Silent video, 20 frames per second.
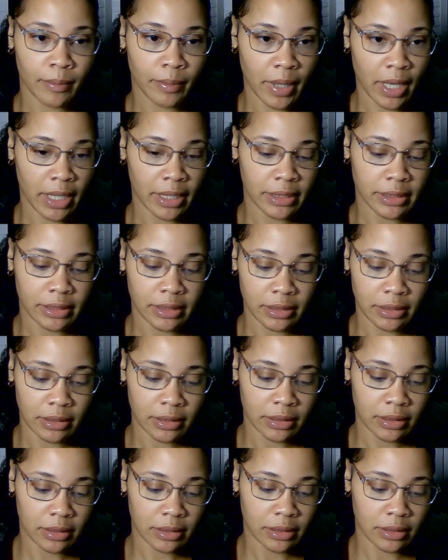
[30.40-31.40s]

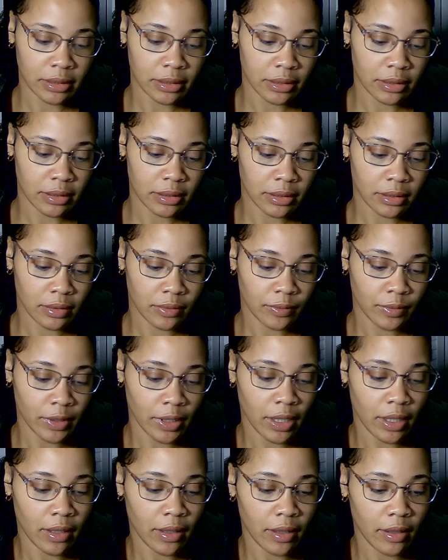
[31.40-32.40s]
Pisces. We
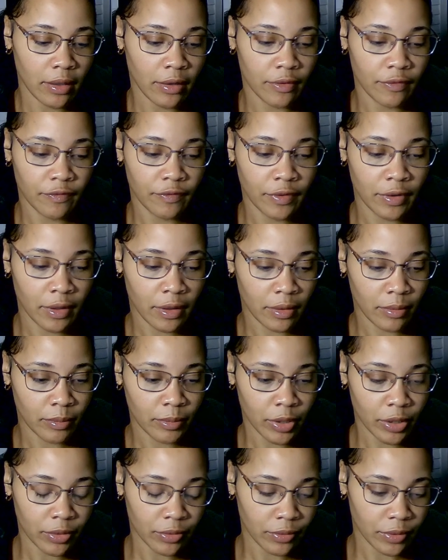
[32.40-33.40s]
have
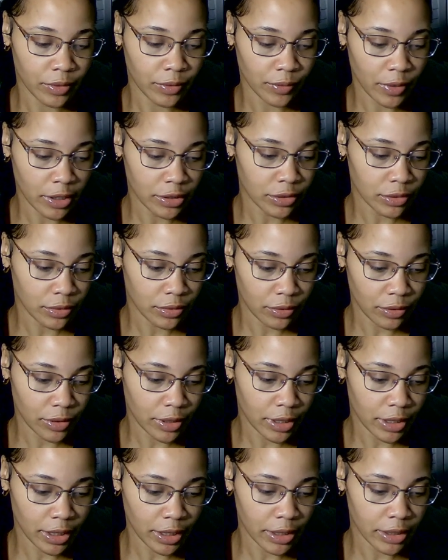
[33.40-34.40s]
Mercury
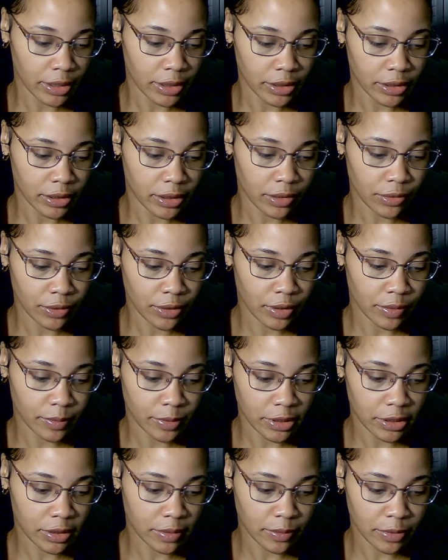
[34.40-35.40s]
retrograde, so it could
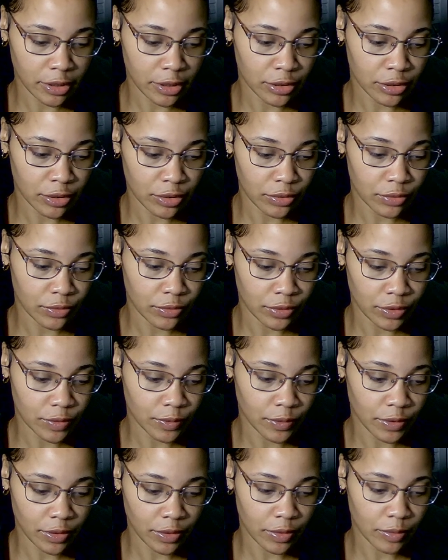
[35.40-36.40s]
be some issues
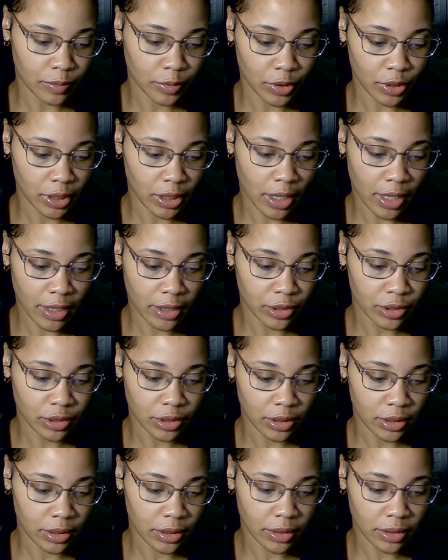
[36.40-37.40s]
with
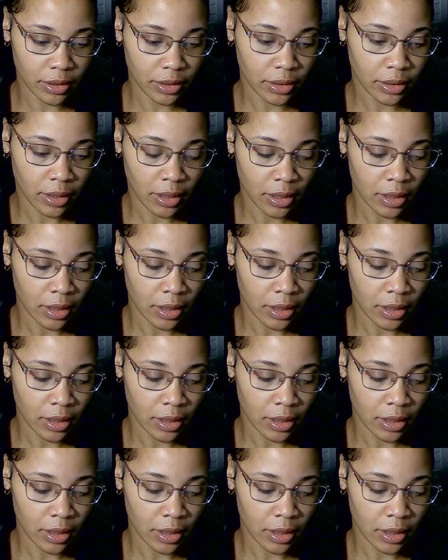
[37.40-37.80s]
communication,